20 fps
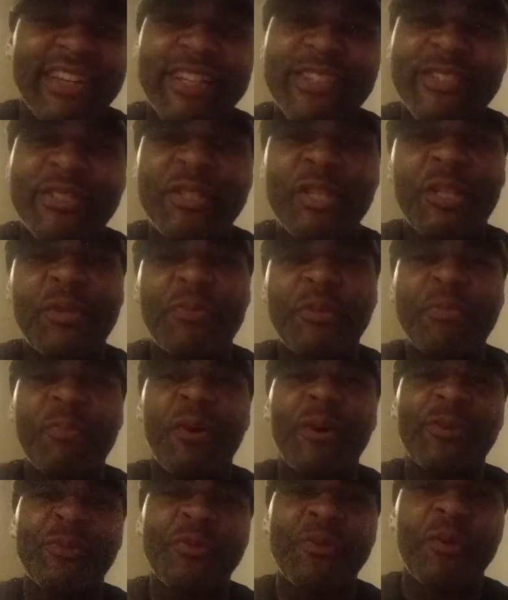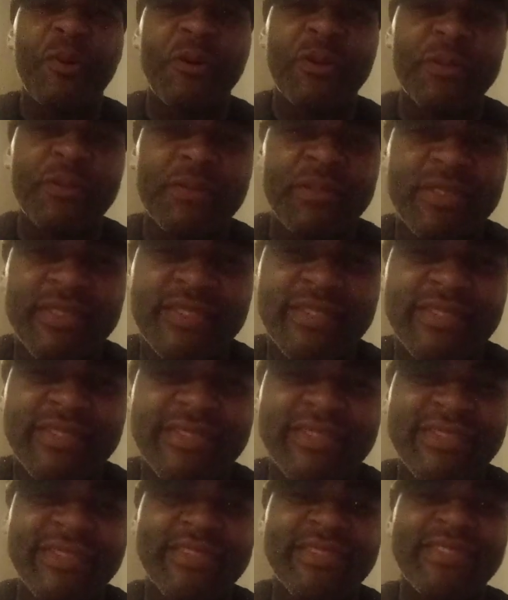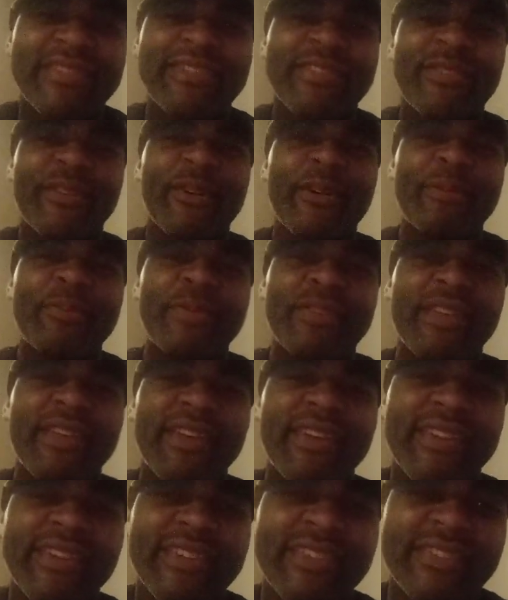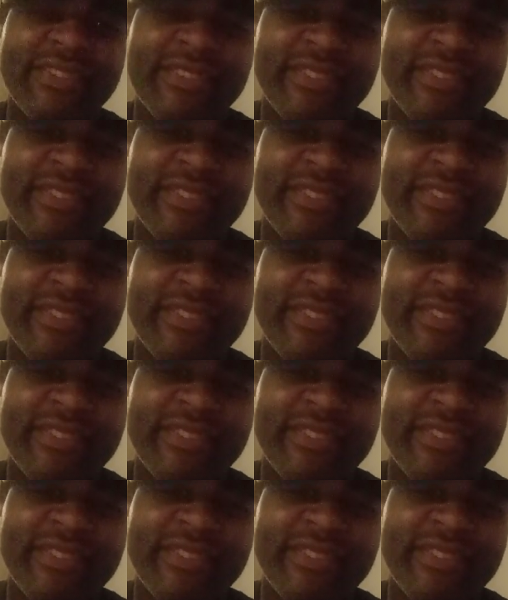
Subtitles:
us dealing with martial arts. You know what I'm saying?